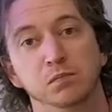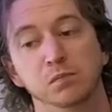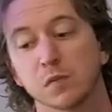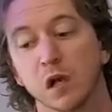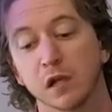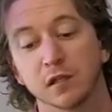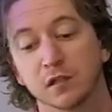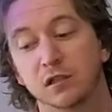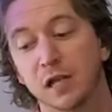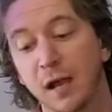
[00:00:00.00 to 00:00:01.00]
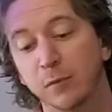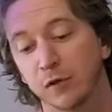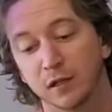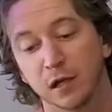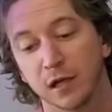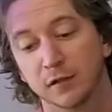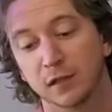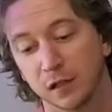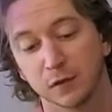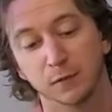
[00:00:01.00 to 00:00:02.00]
it's top three
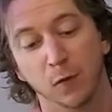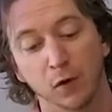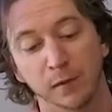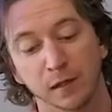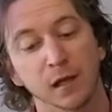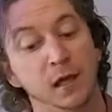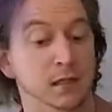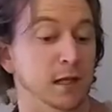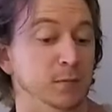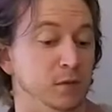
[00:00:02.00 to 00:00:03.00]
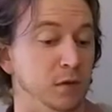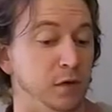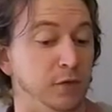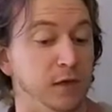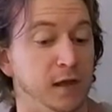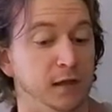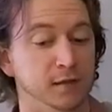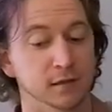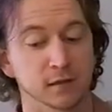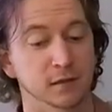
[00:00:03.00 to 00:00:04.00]
series for me. Top three fantasy
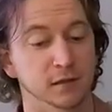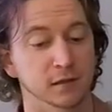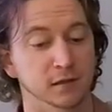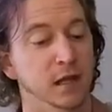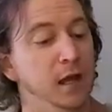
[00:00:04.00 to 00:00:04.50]
series.